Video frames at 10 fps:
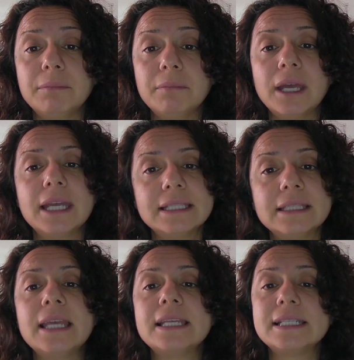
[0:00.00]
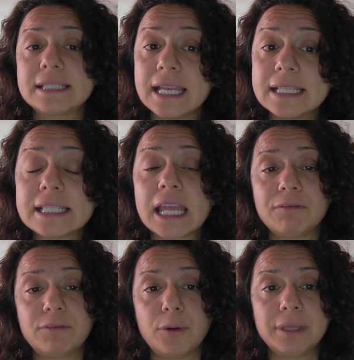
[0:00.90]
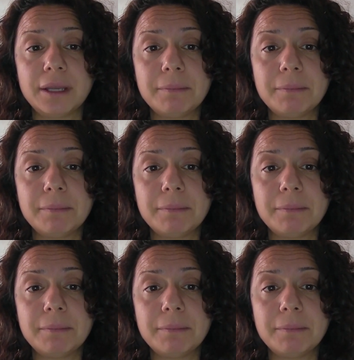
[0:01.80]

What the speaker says: and stay safe from them.